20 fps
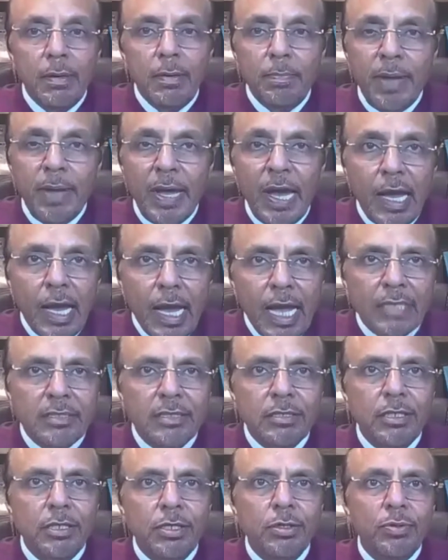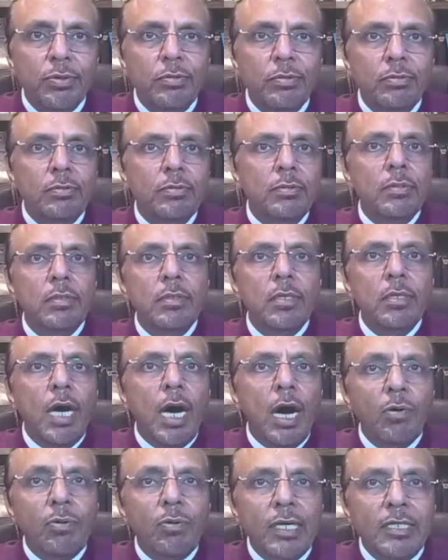may I ask you,
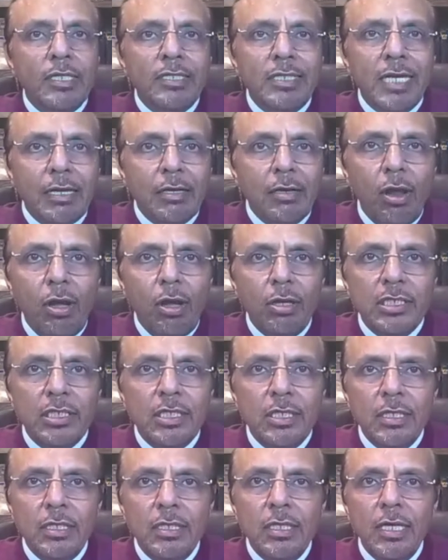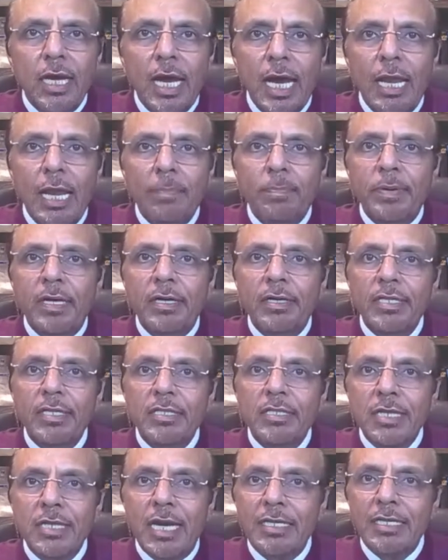how can technology help in
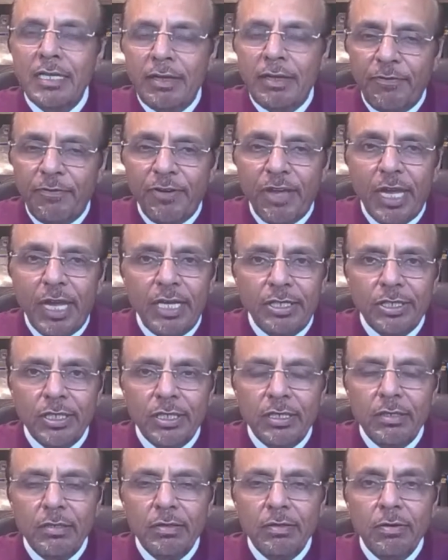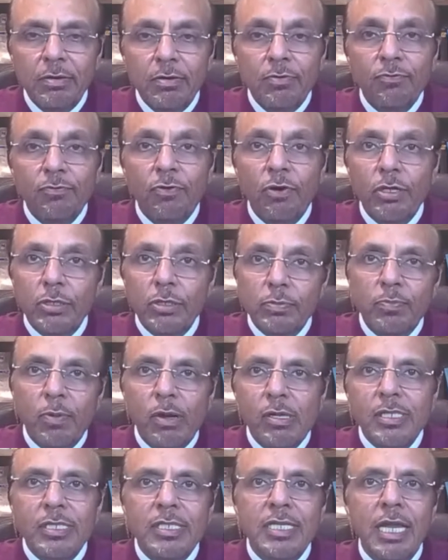risk identification for
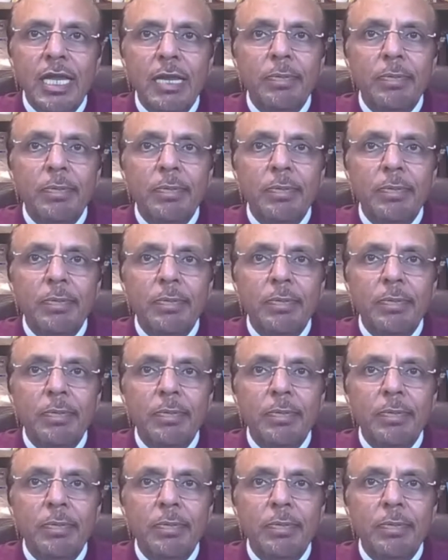small-scale